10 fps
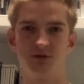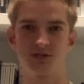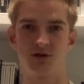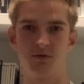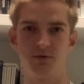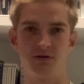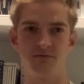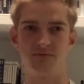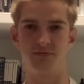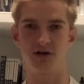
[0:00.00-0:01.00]
this could have
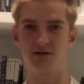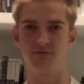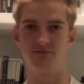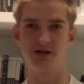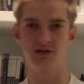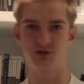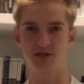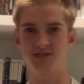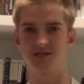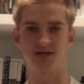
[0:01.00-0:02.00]
been fucking
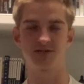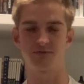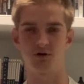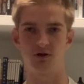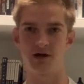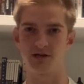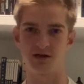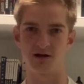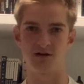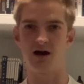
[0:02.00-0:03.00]
VHS 6 for all I care.